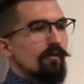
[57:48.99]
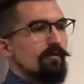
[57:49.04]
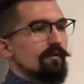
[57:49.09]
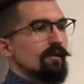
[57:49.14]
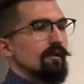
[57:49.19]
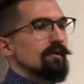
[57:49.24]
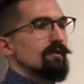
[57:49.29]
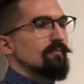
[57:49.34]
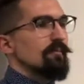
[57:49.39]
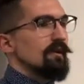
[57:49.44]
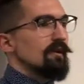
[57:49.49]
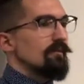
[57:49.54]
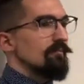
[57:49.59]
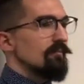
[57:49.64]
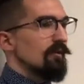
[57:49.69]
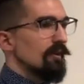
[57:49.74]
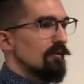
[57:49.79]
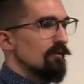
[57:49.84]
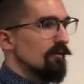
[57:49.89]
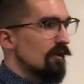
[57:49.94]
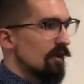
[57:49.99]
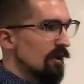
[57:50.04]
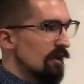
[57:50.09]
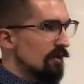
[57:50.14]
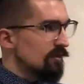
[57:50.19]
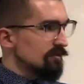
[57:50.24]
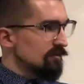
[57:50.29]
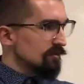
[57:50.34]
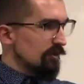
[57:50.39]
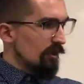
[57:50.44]
thing that could make it better.
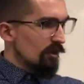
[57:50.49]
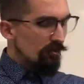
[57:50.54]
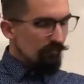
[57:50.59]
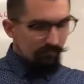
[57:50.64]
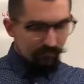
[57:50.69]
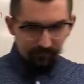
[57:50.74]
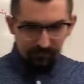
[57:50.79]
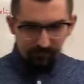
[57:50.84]
So